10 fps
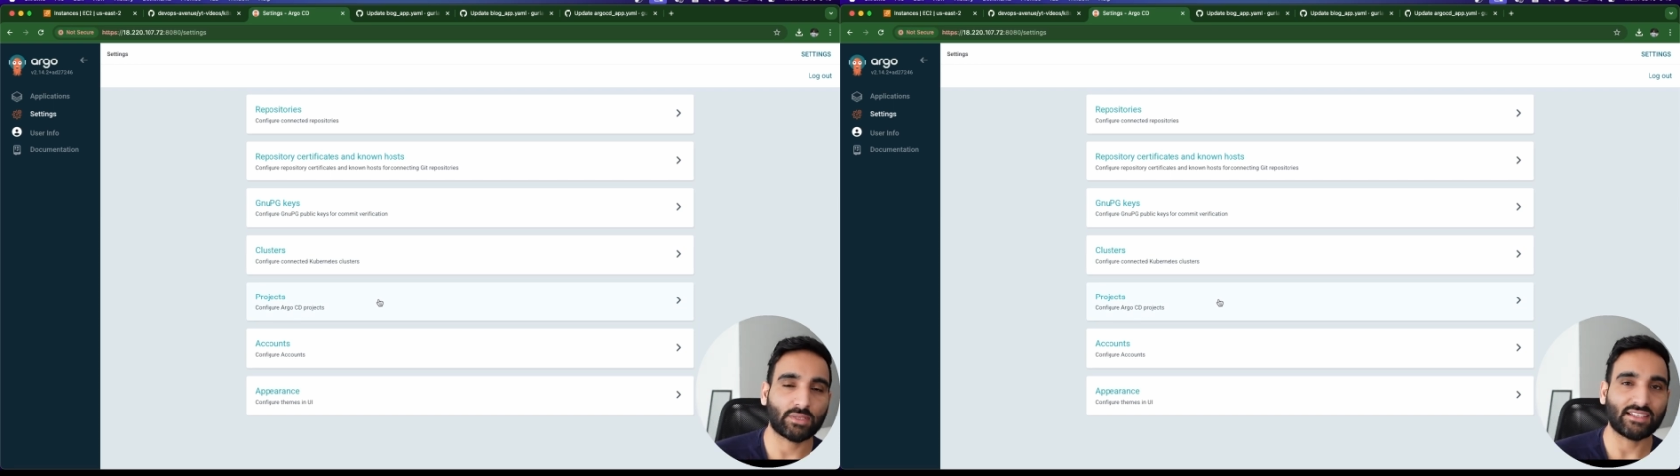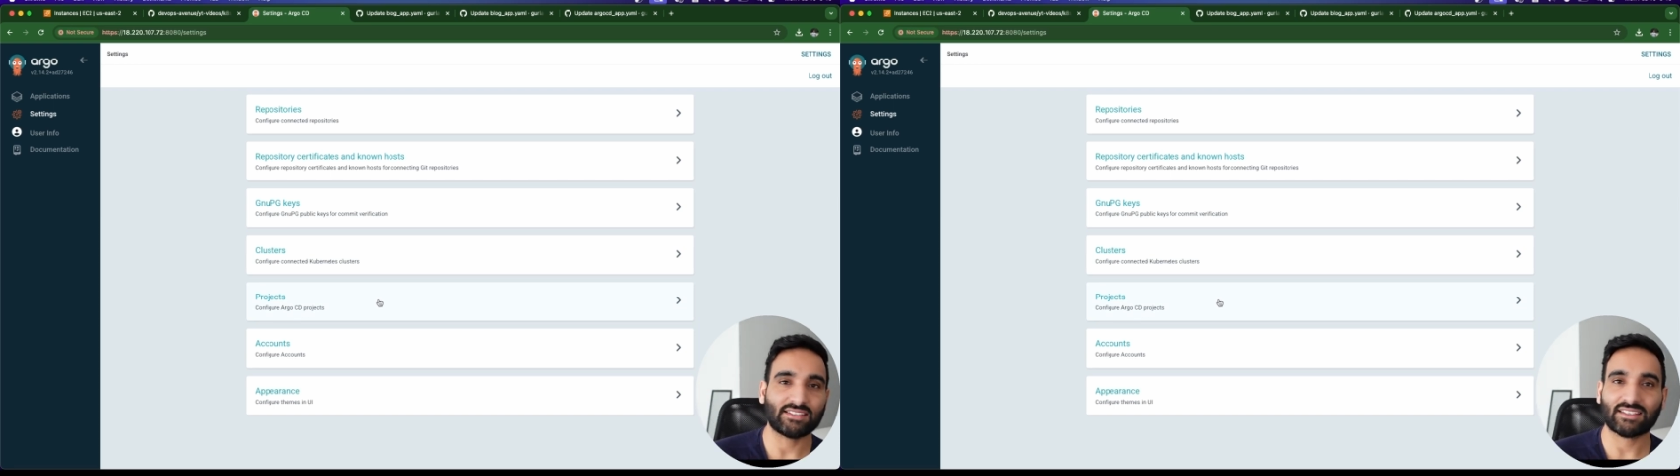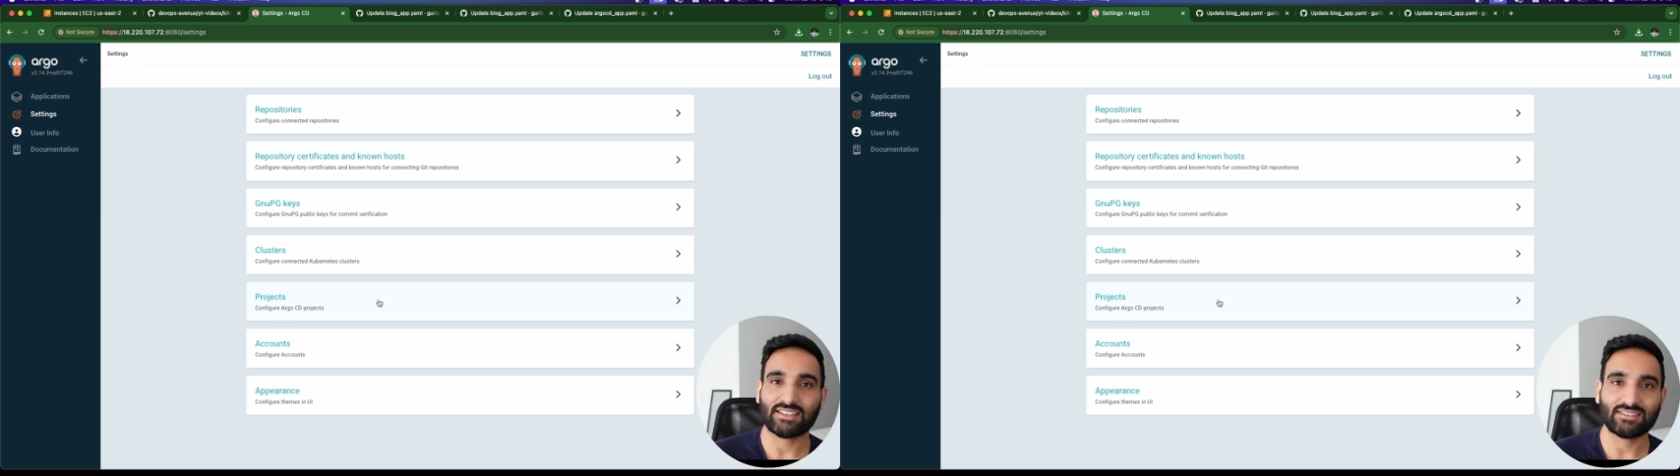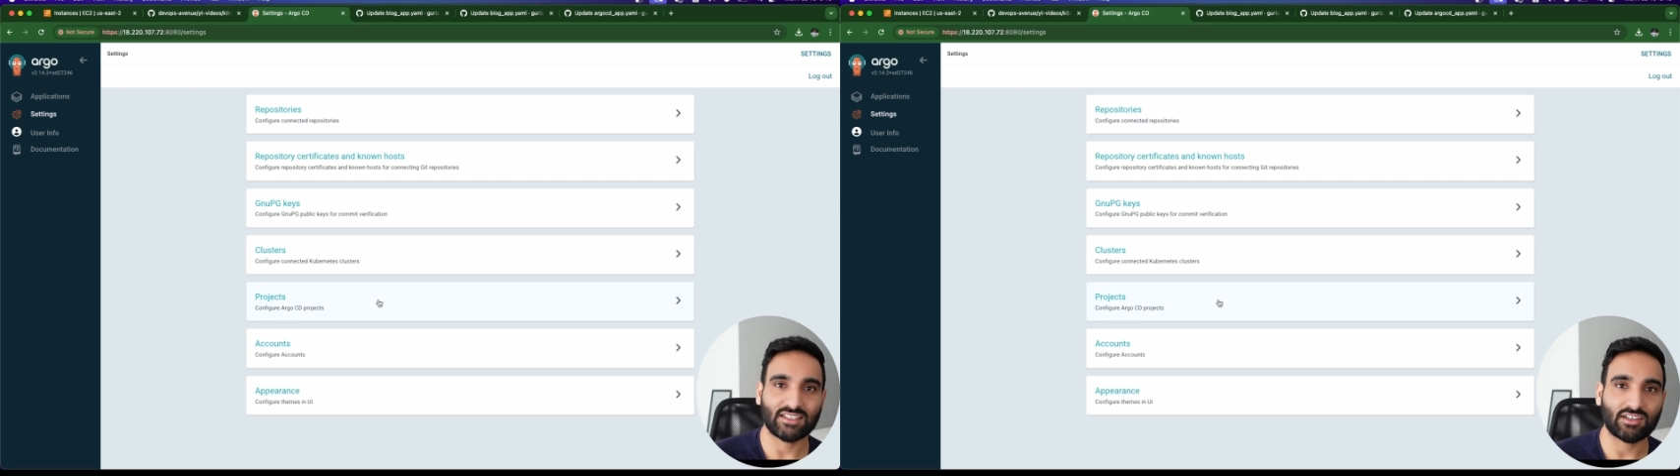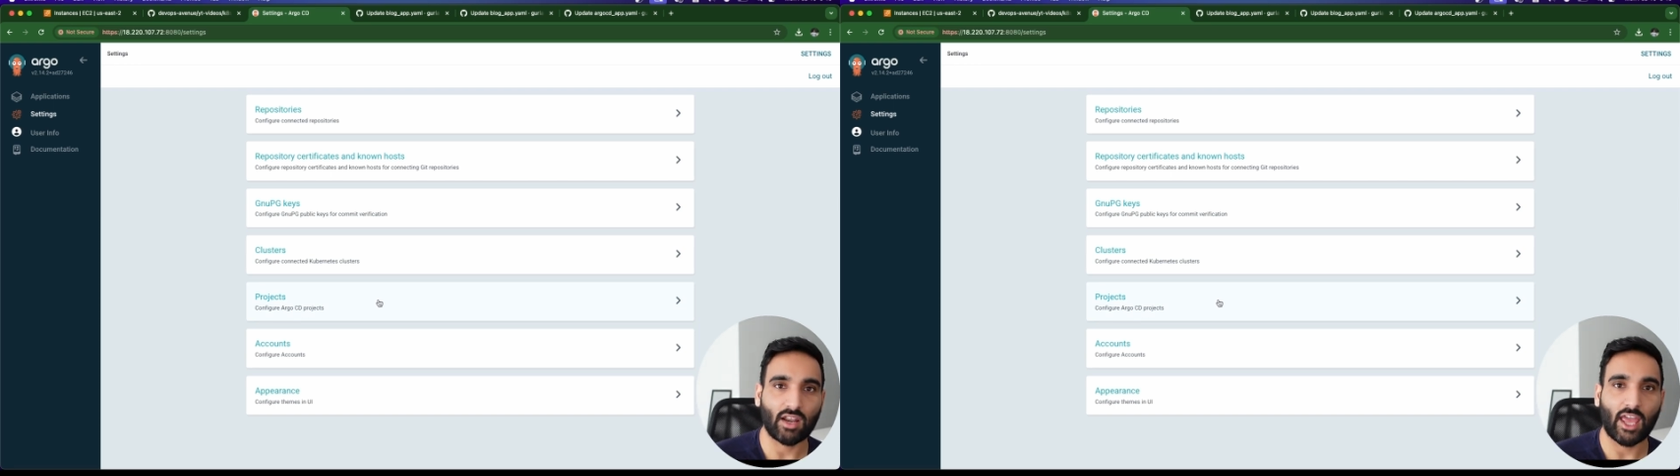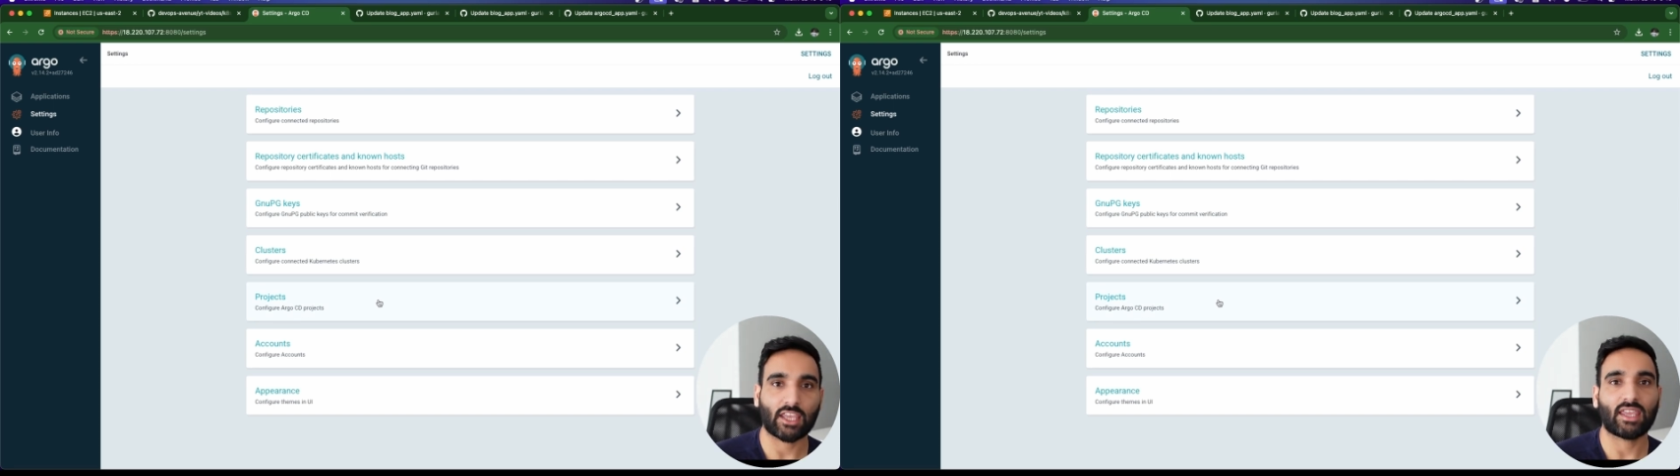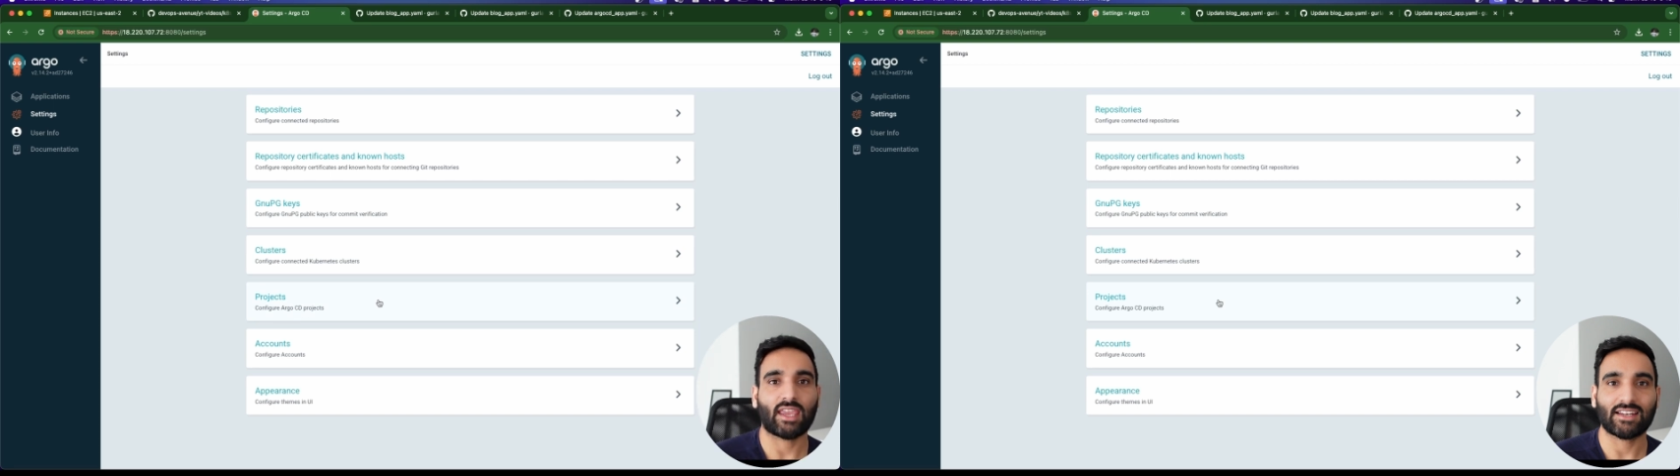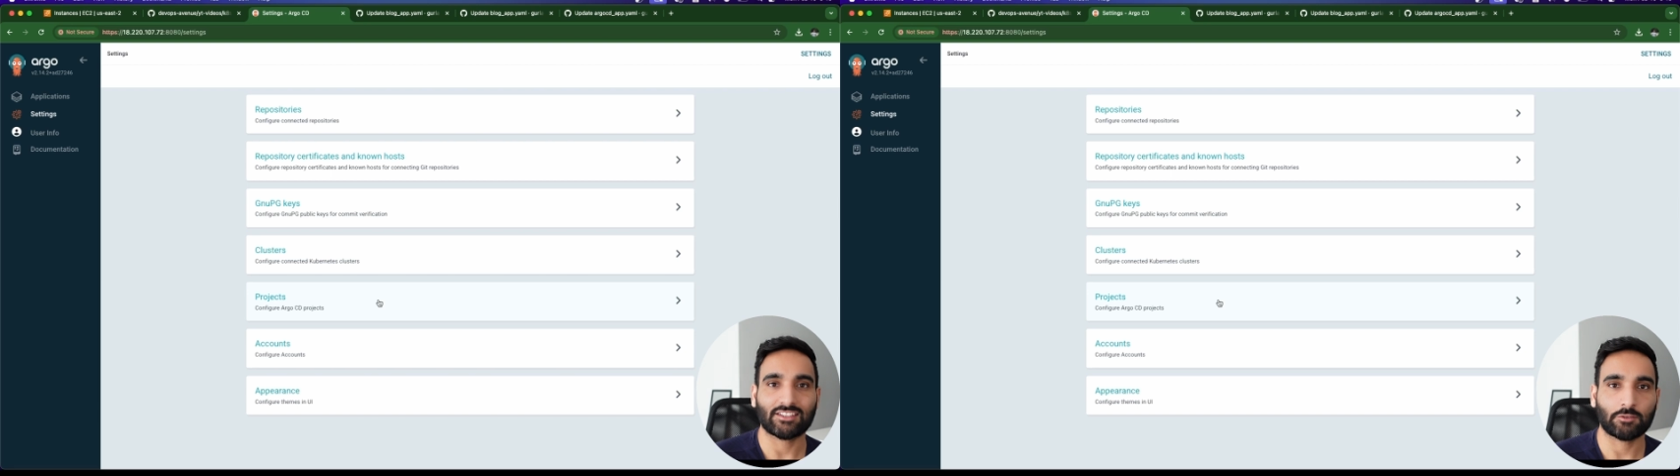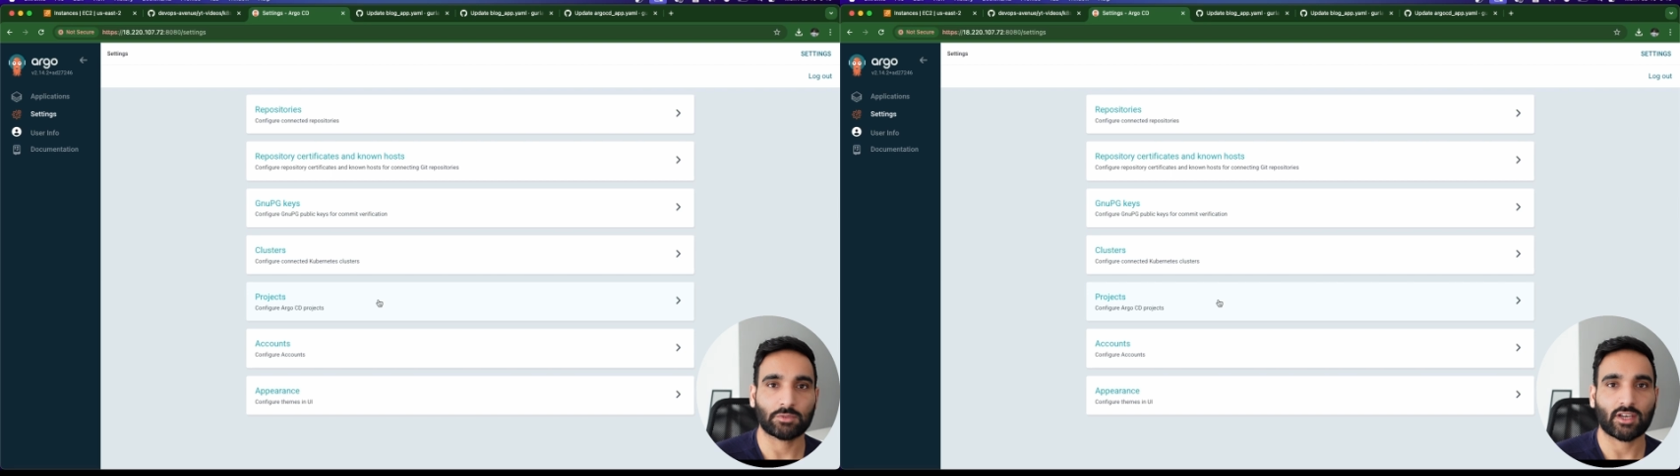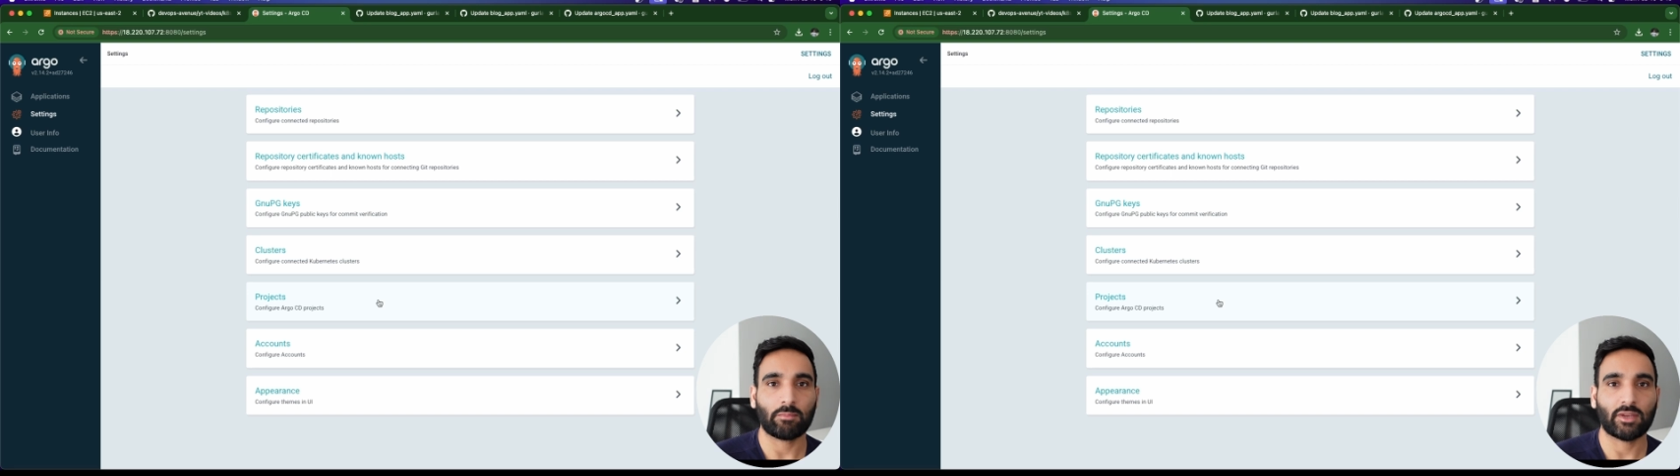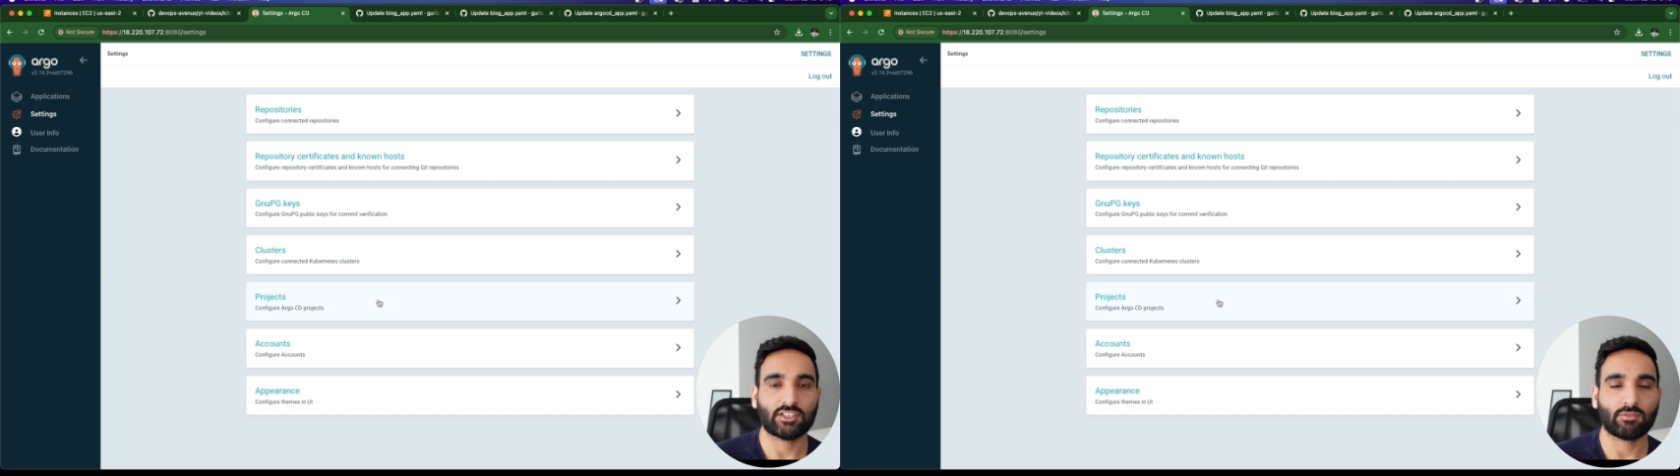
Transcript: please consider liking and subscribing to